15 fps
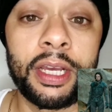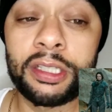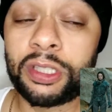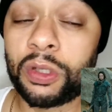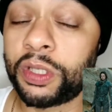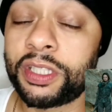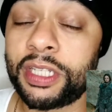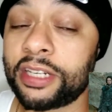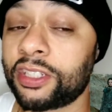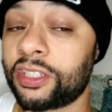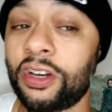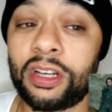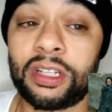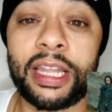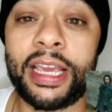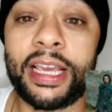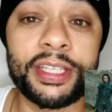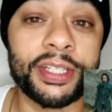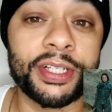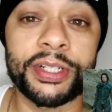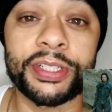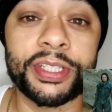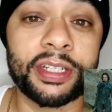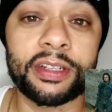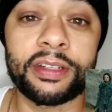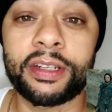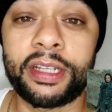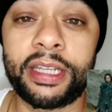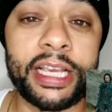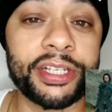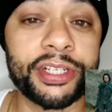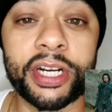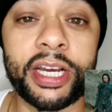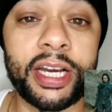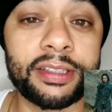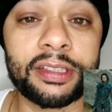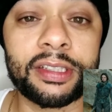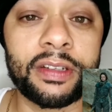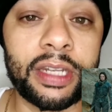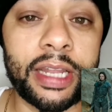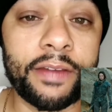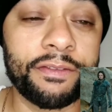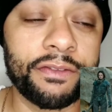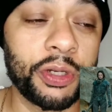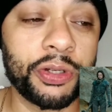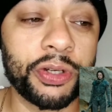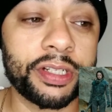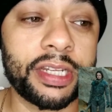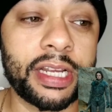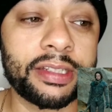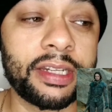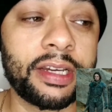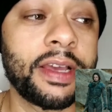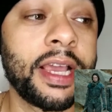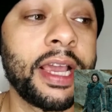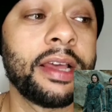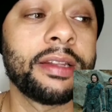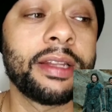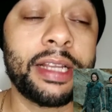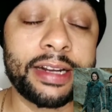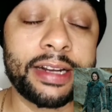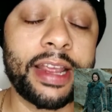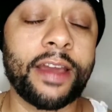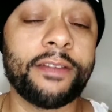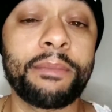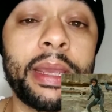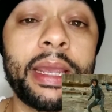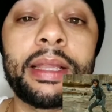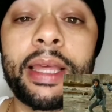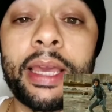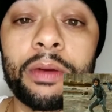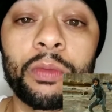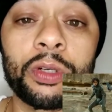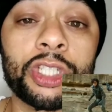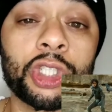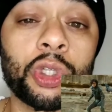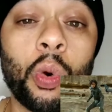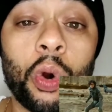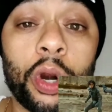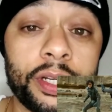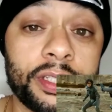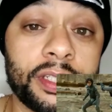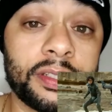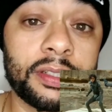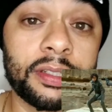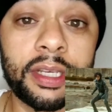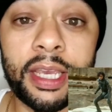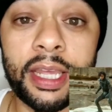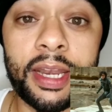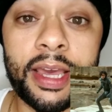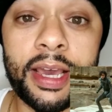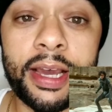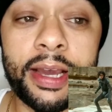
So it's not just all lasers and laser guns like futures like that. They actually have melee with swords and